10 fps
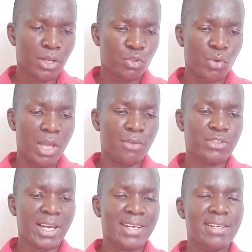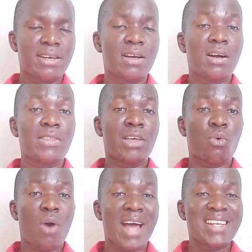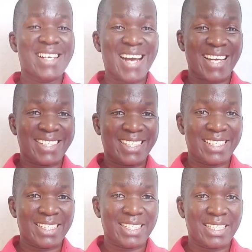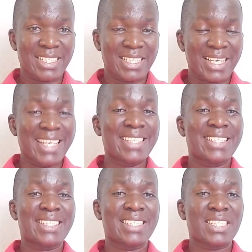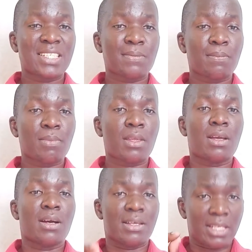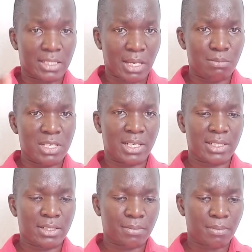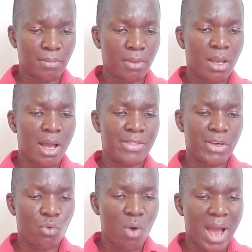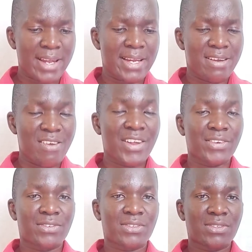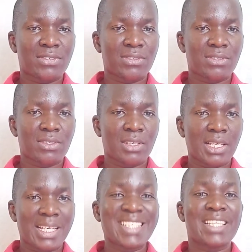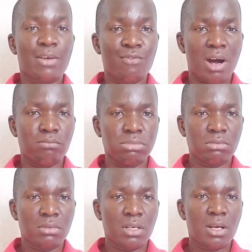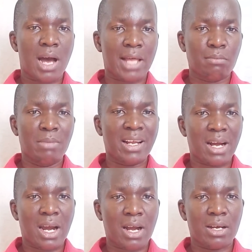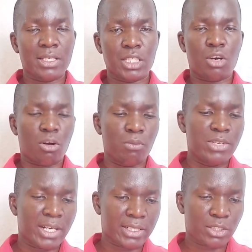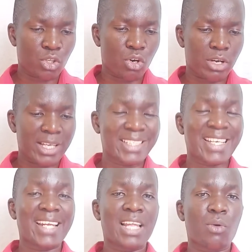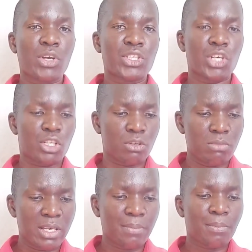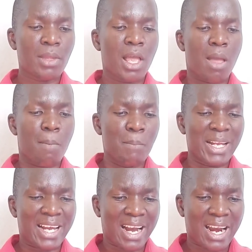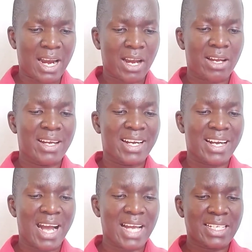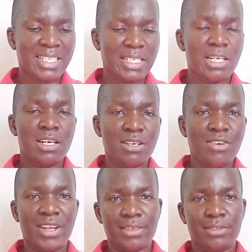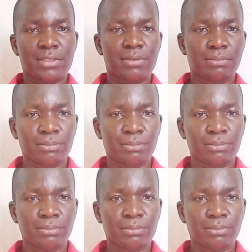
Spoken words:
So we have said the word cat is the subject, and the word drinks is the verb, and milk is the object. So in sign language, it will be milk, cat, drinks.